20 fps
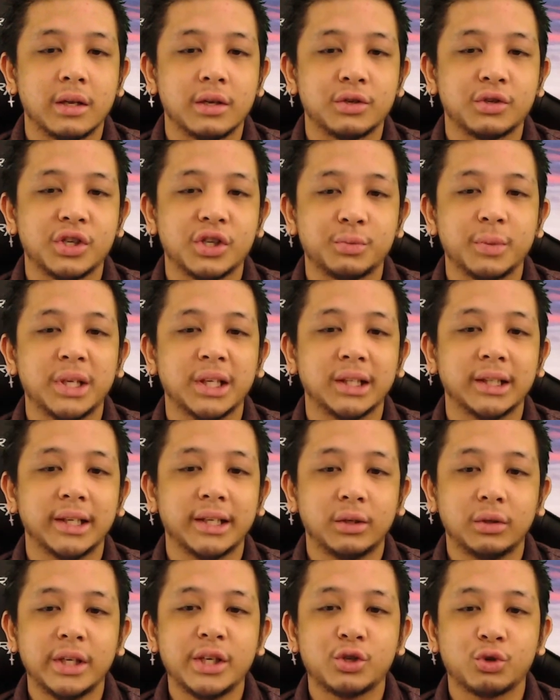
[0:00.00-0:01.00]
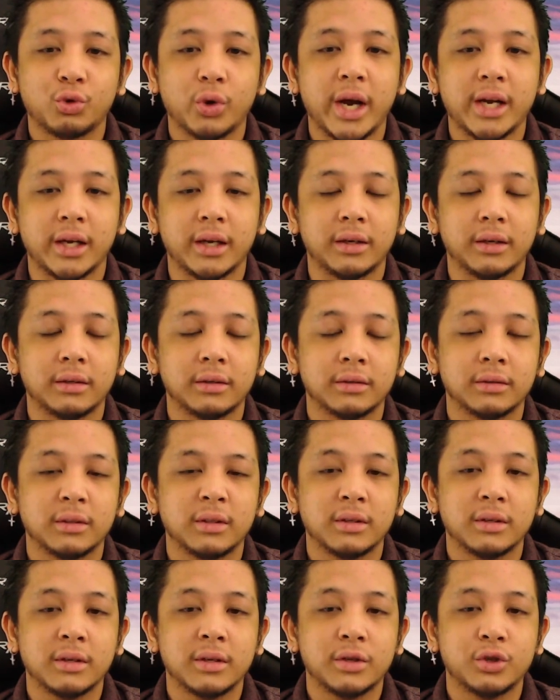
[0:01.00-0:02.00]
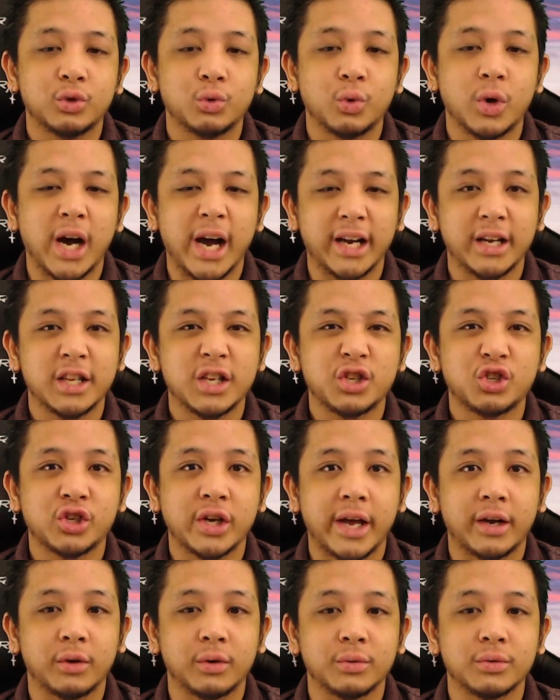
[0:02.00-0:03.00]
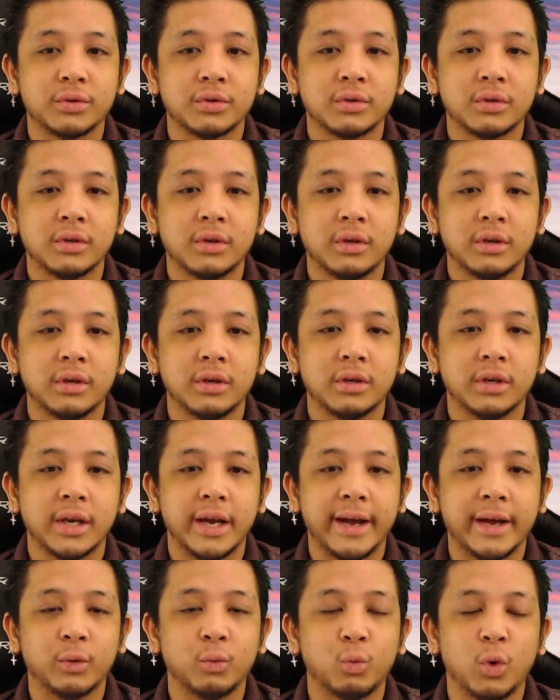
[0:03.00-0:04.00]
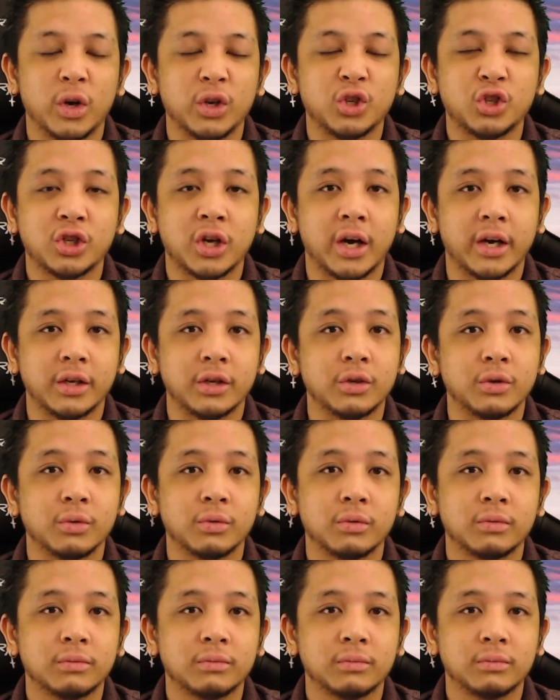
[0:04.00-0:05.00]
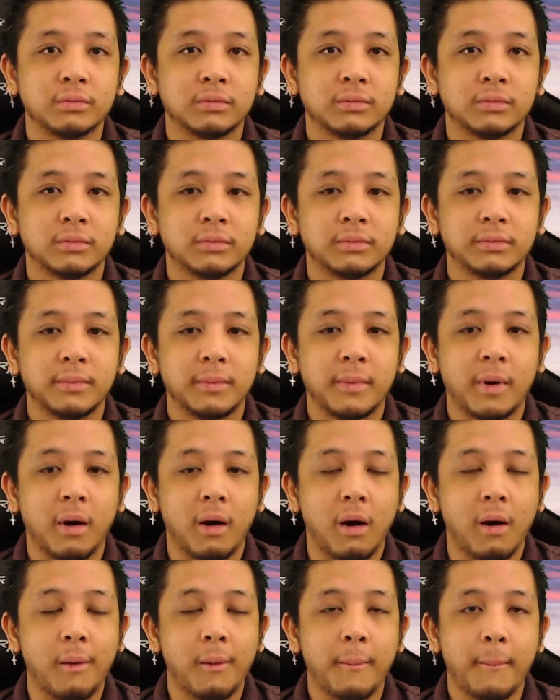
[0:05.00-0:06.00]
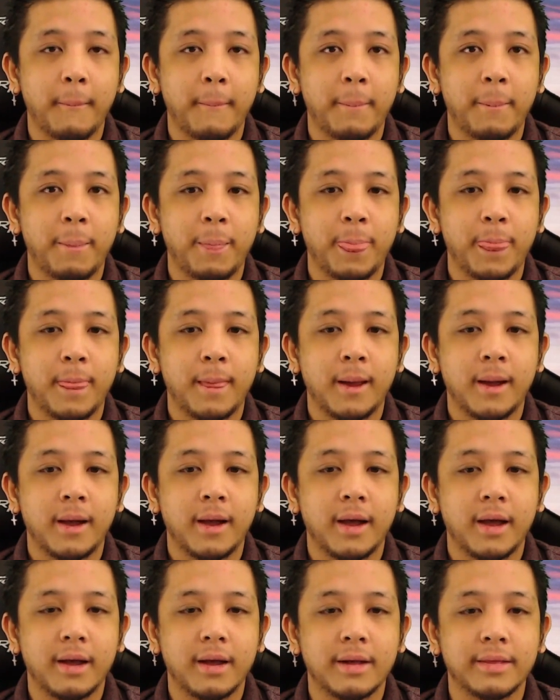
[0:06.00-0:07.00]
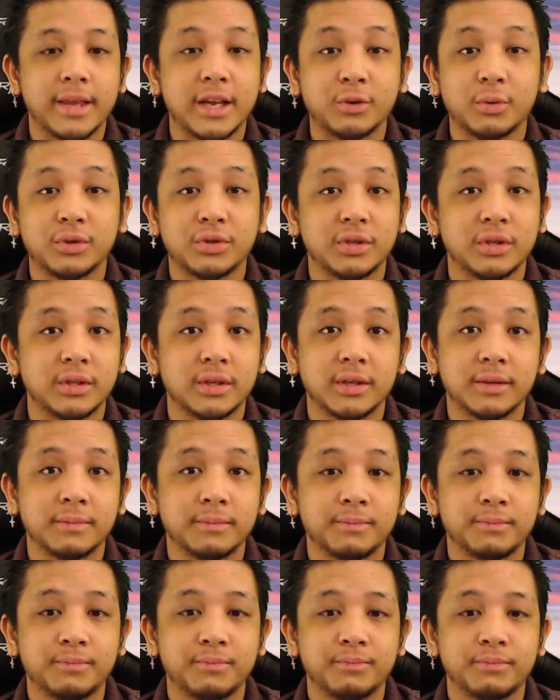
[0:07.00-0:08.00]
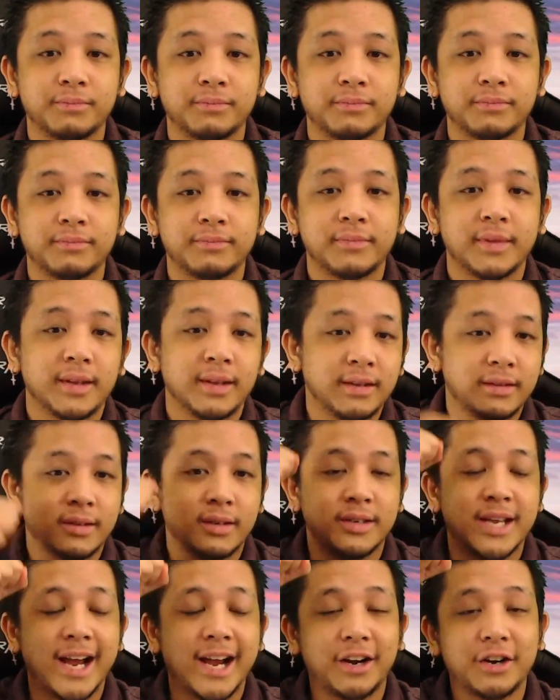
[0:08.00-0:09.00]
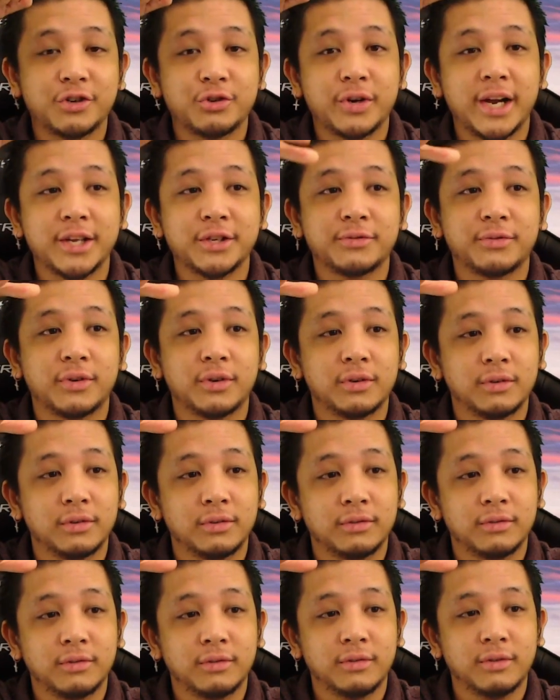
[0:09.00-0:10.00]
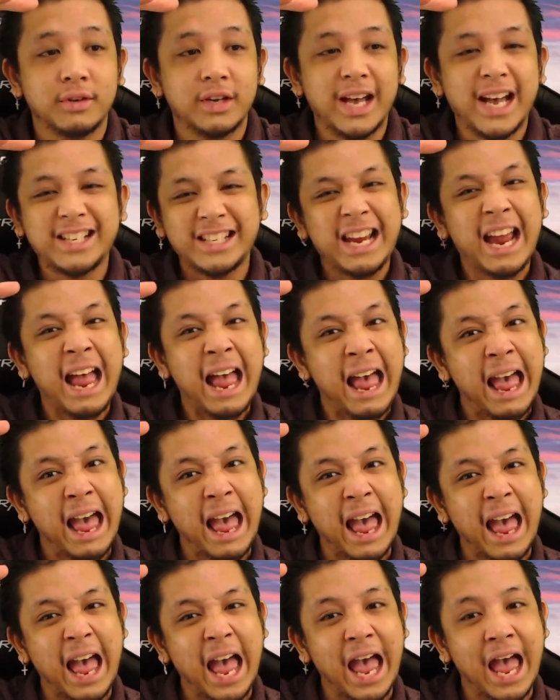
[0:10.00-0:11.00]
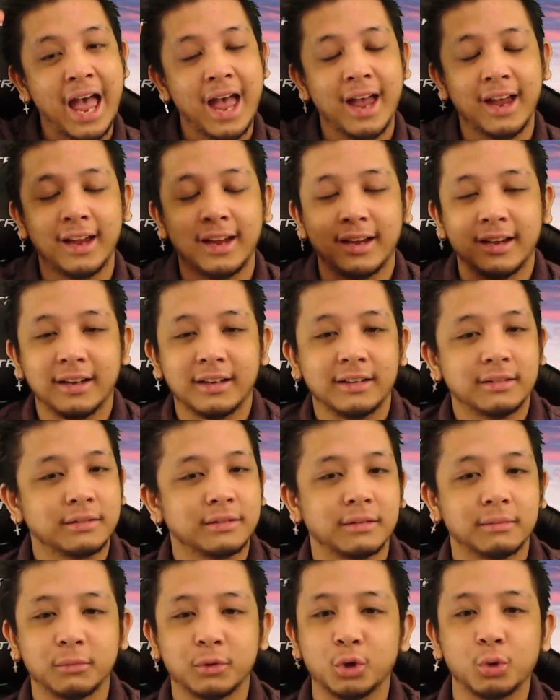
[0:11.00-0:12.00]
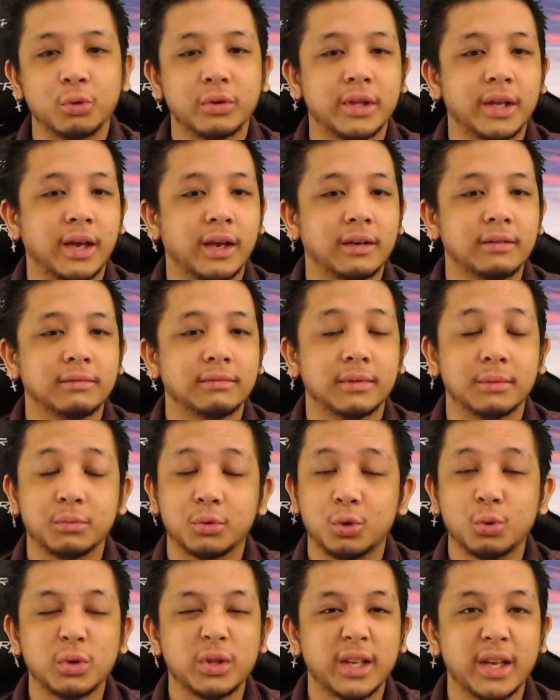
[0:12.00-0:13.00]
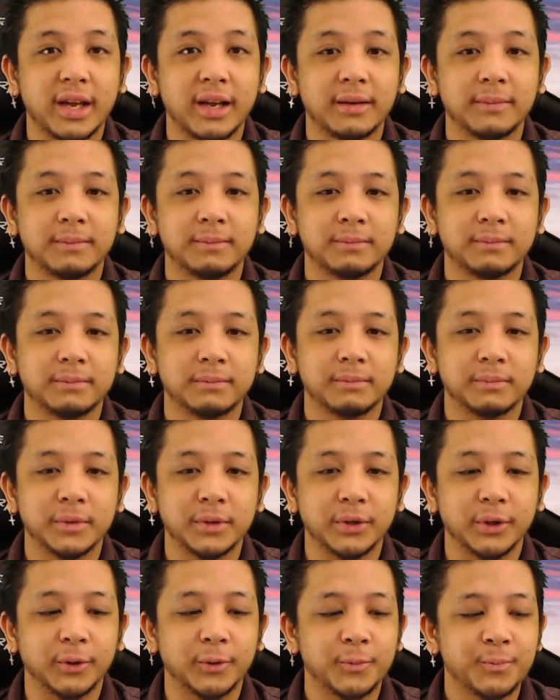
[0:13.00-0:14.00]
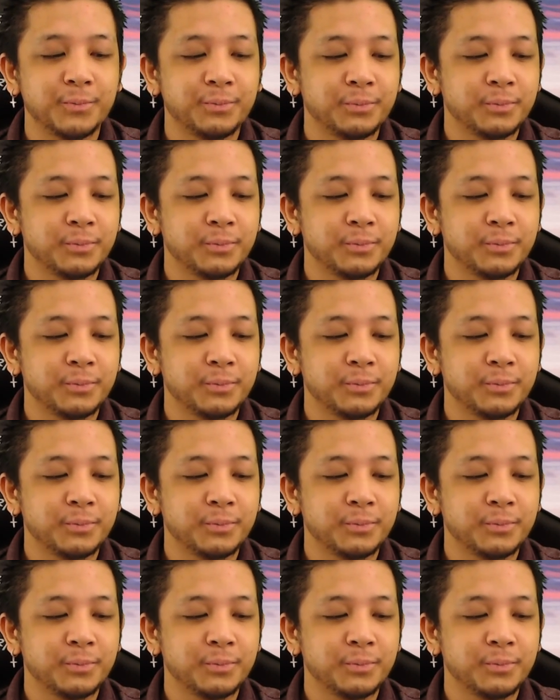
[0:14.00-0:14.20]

She's been literally training to hide in the shadows and one-shot you. Car. And that's what she did. The dagger transfer. Acha! Cool with that. I'm cool with that. You know?